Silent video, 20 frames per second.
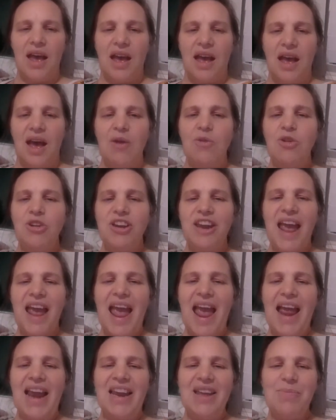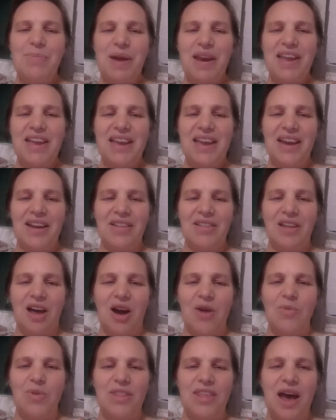"How could anybody get
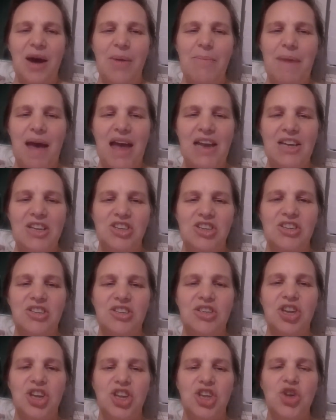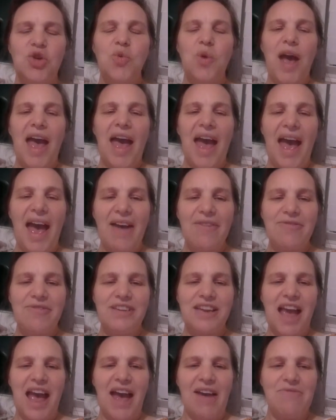along without matches? You have
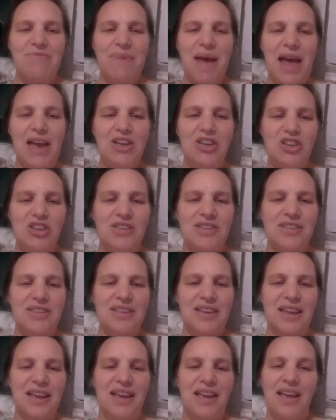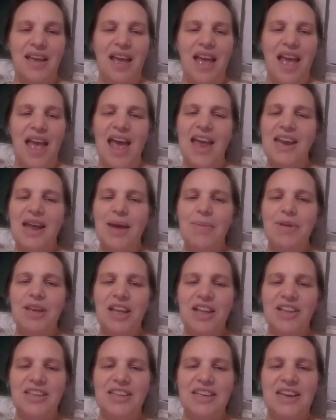to have matches." Aunt
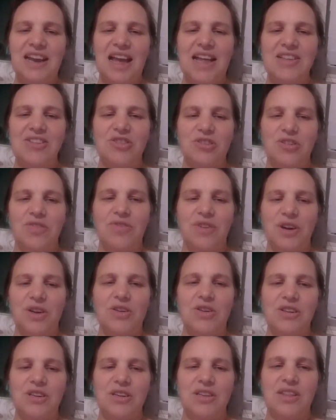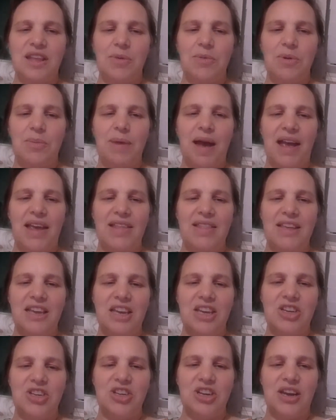Abigail didn't answer at first. They were back in the
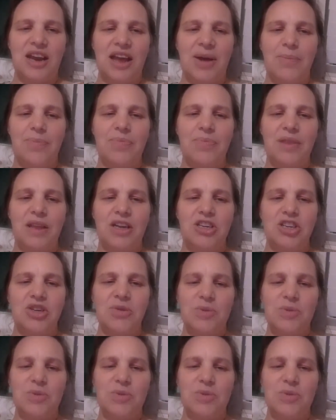kitchen now. She